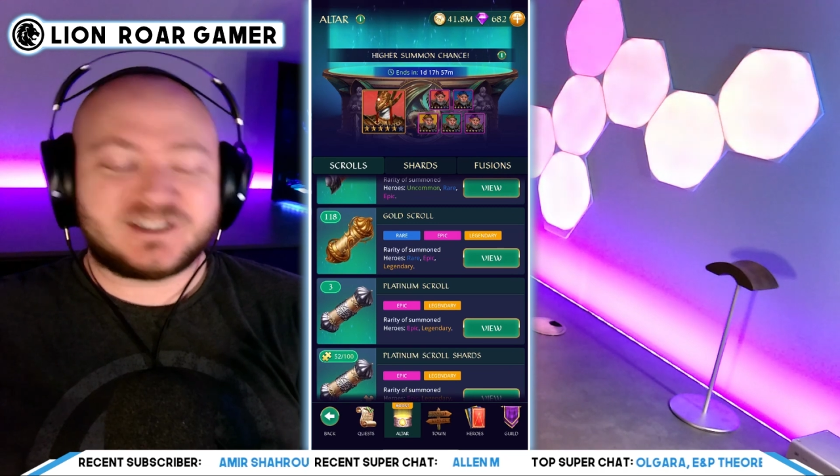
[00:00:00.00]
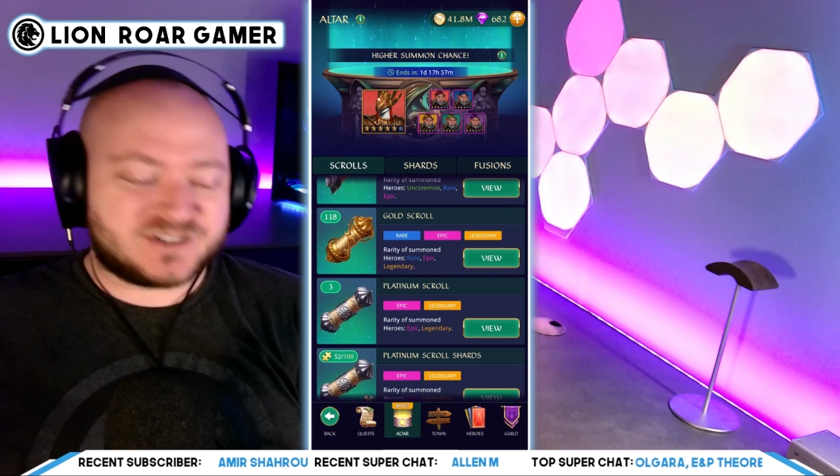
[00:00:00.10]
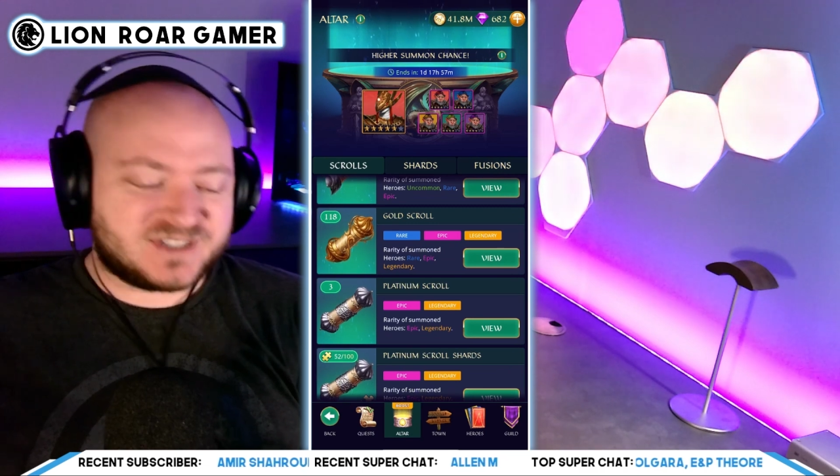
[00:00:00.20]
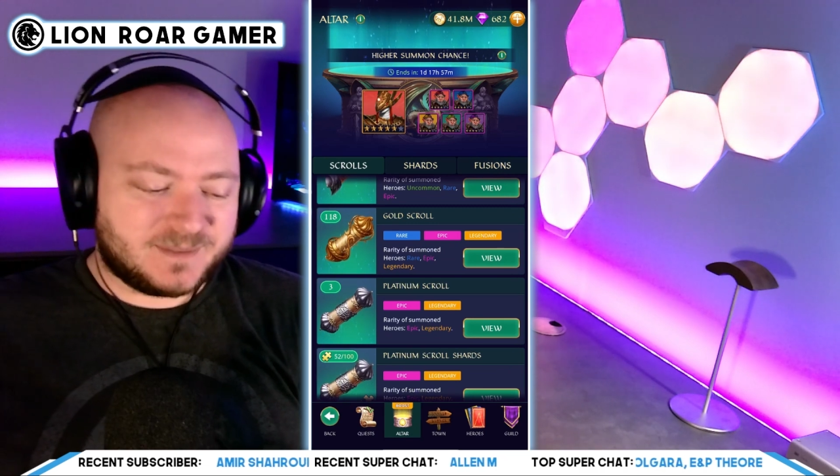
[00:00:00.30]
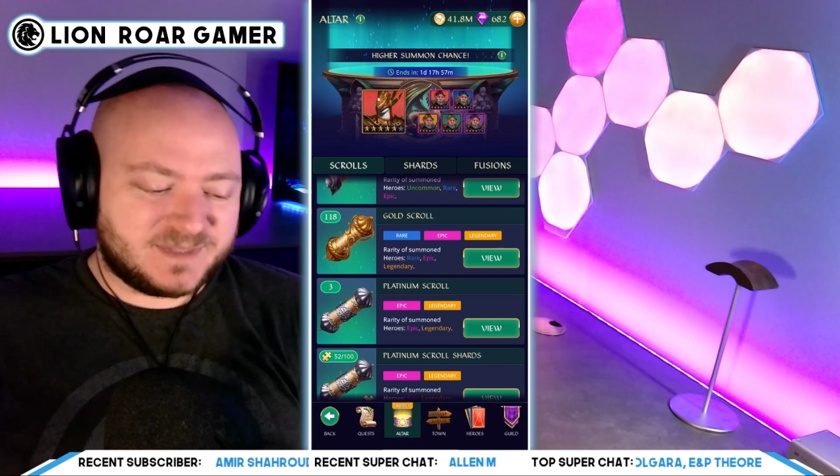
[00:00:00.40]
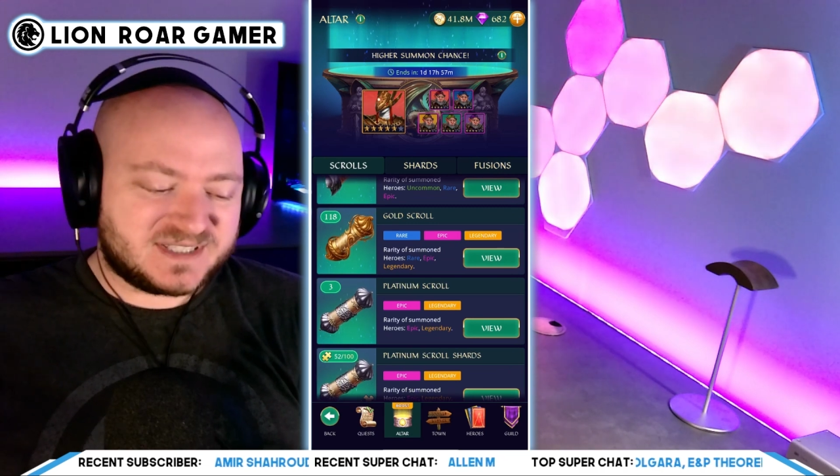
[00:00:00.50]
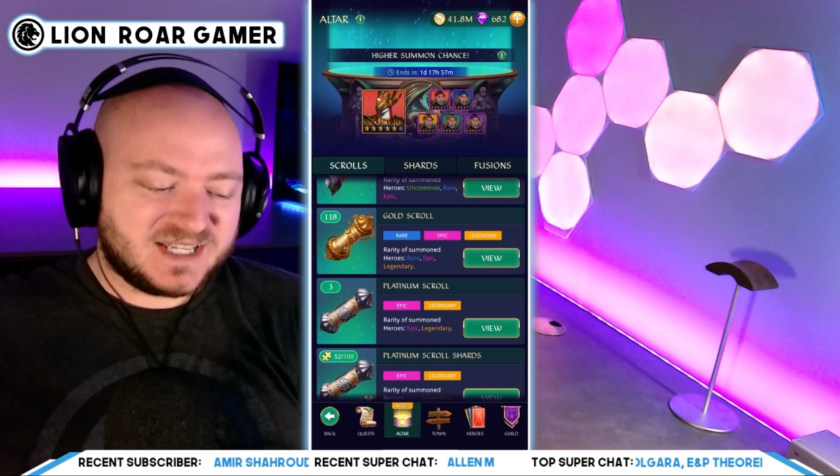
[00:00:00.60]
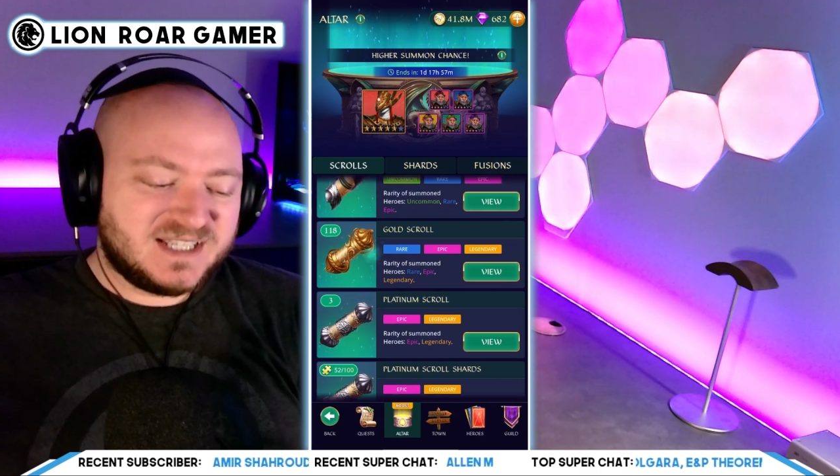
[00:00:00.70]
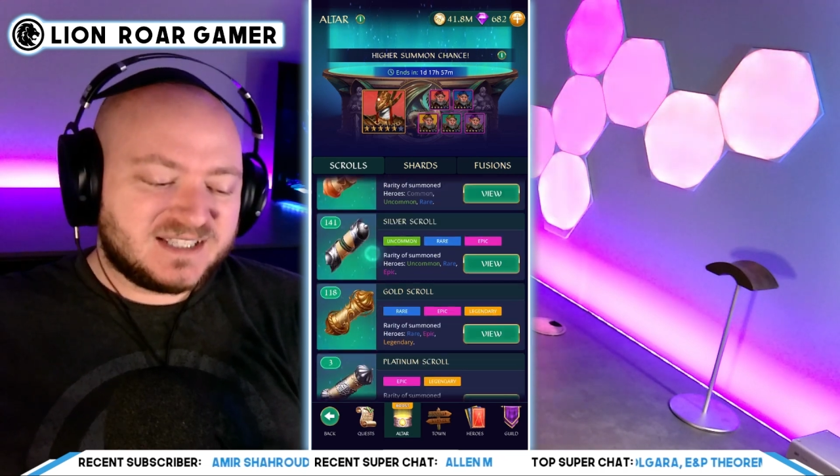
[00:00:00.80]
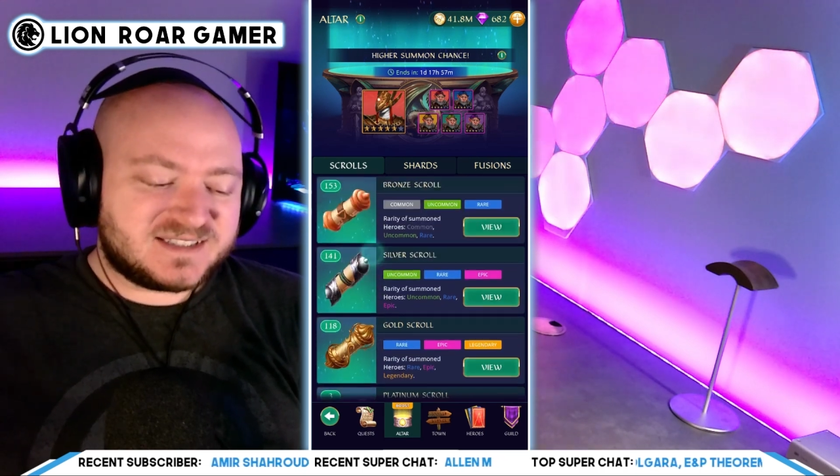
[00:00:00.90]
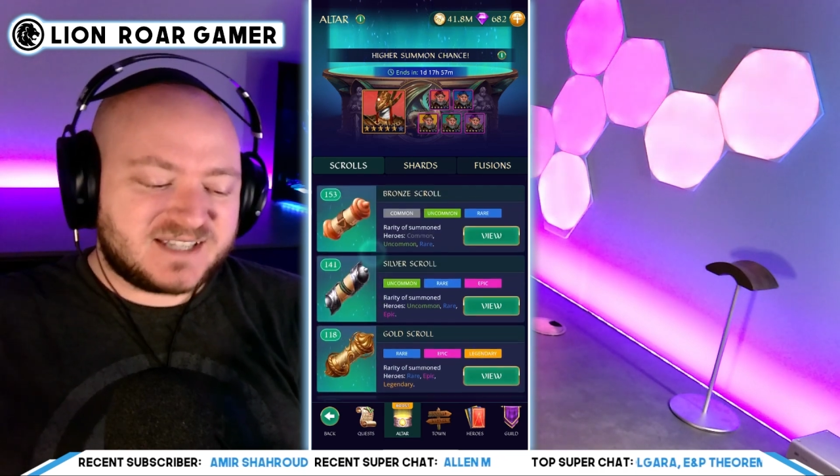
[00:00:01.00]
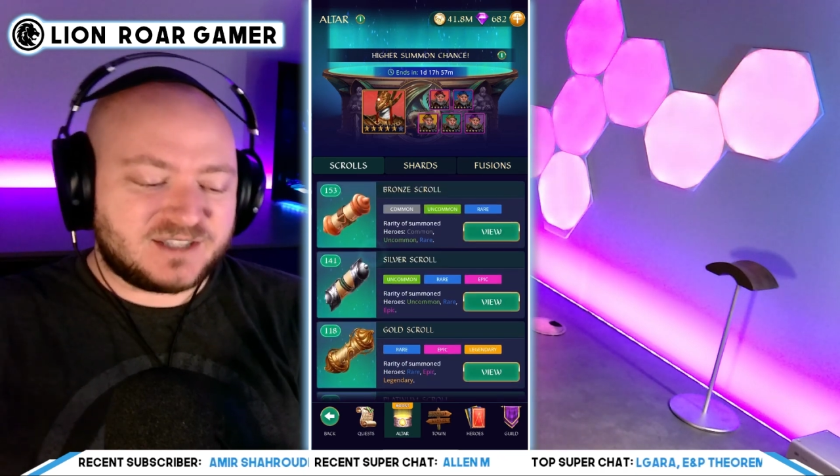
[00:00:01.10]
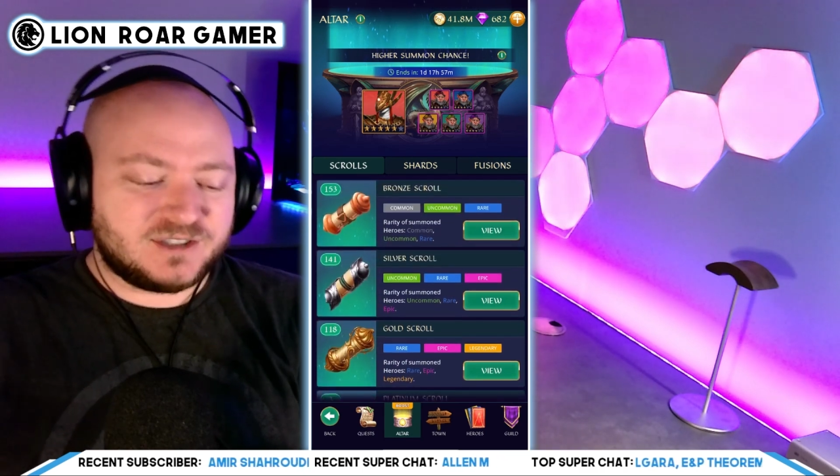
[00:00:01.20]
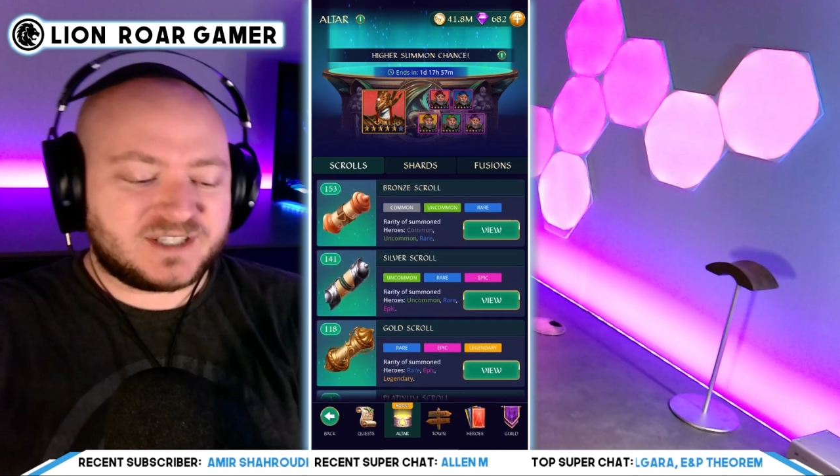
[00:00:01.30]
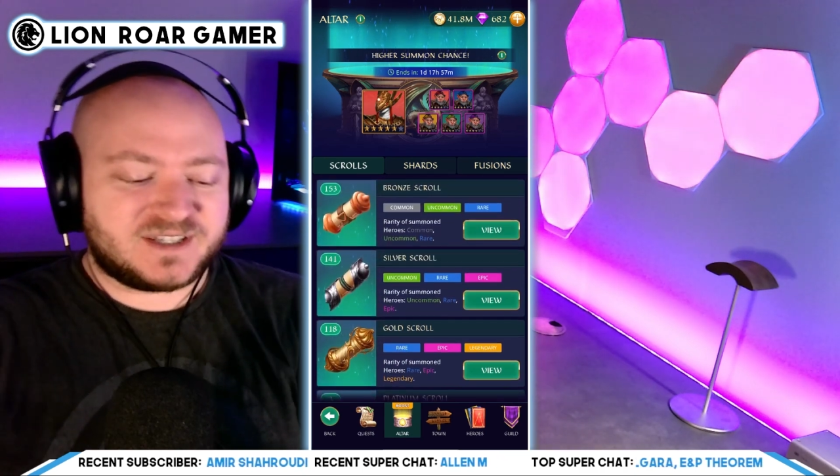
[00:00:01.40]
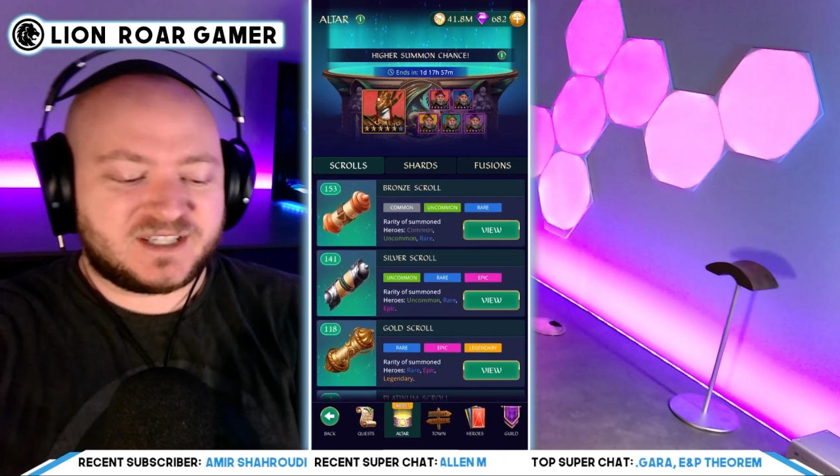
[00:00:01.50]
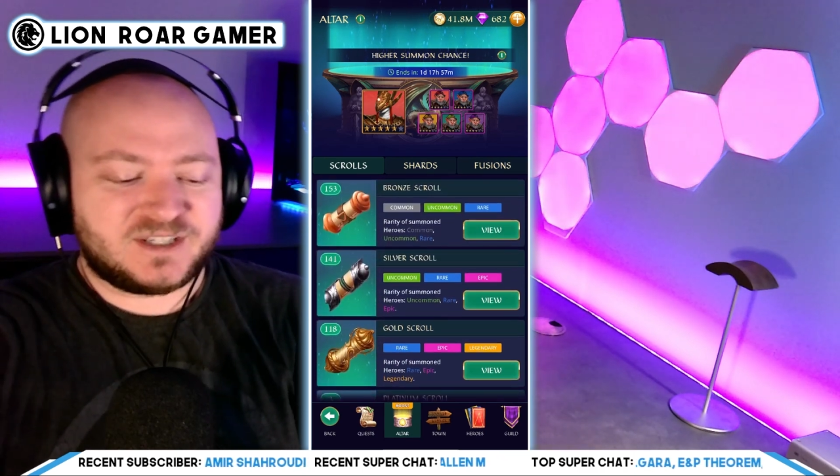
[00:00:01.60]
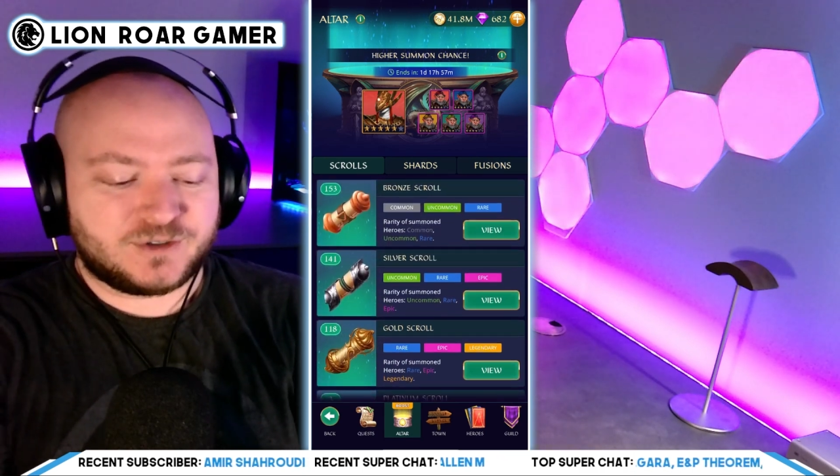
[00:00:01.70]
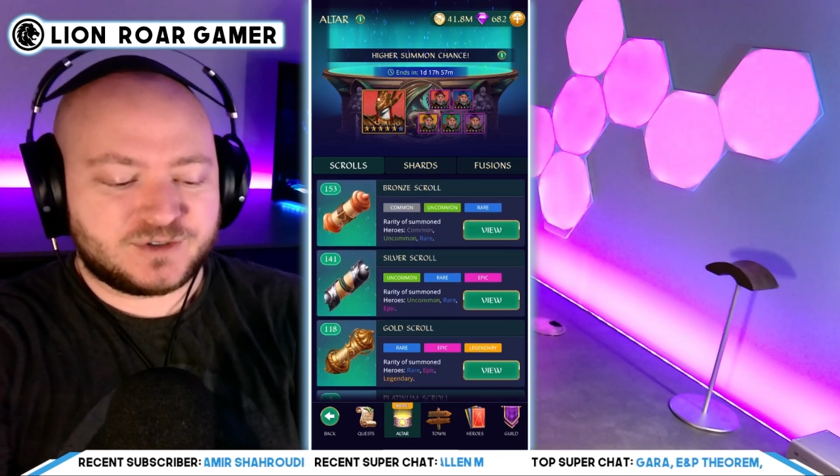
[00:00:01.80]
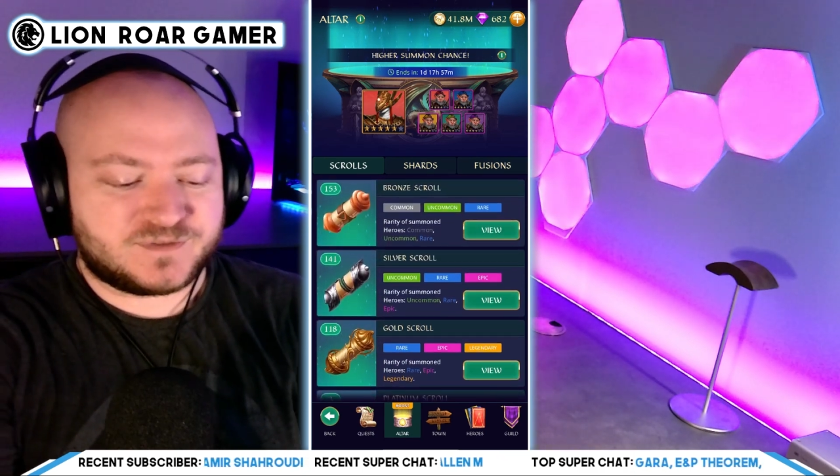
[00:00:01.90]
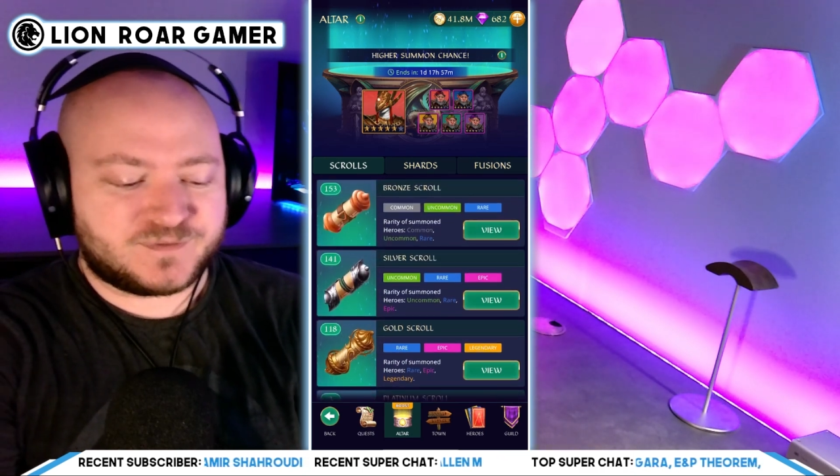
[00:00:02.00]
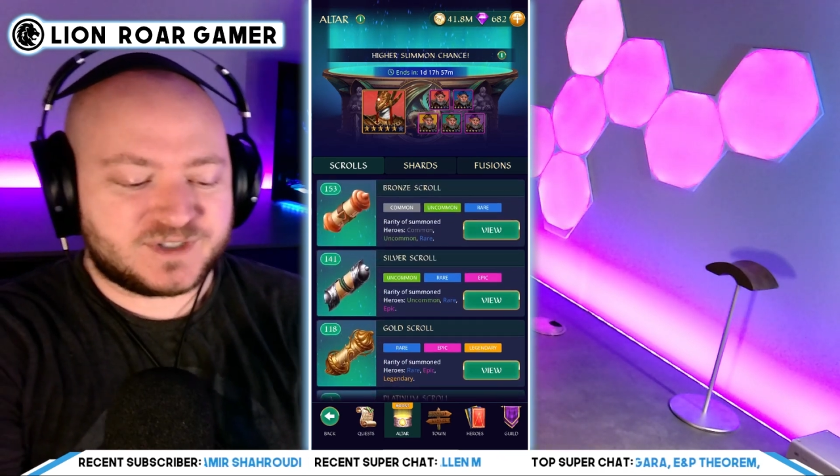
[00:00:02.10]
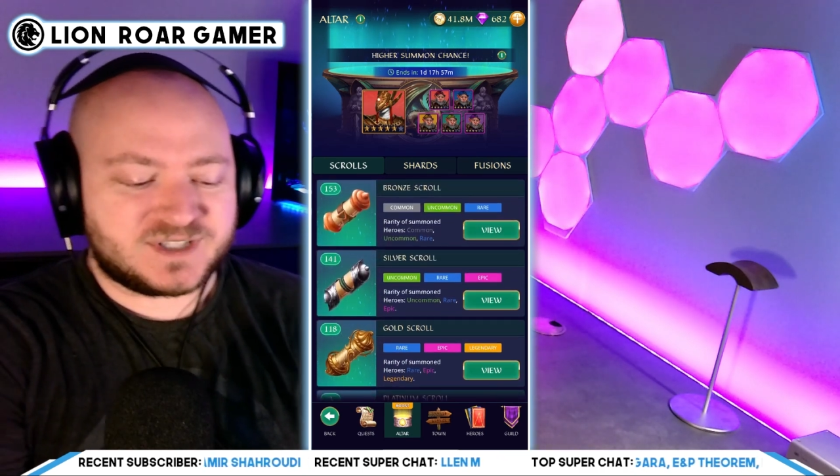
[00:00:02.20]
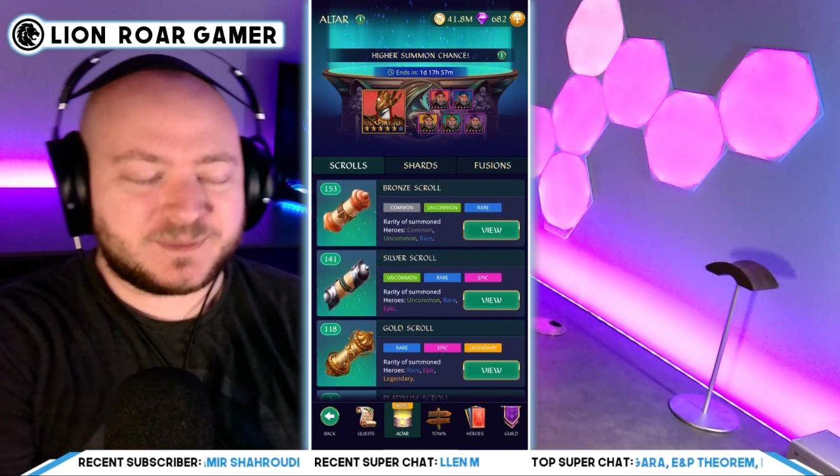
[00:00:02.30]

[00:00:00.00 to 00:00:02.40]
summons. Let's take a look at the heroes first.